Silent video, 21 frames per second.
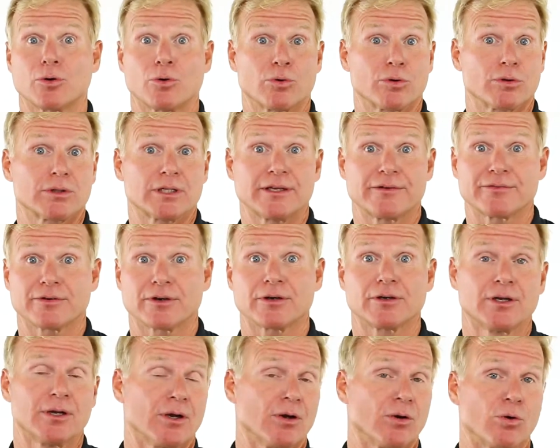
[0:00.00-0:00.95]
or liver,
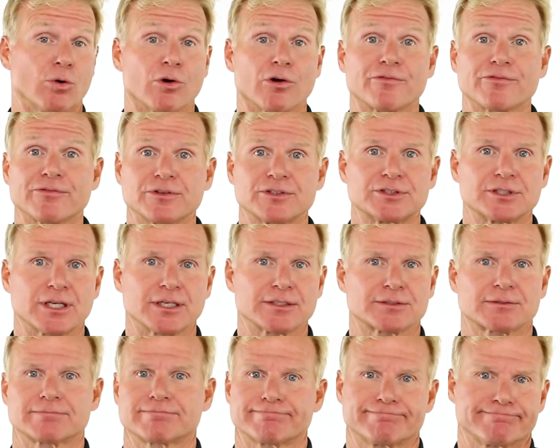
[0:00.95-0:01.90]
or for just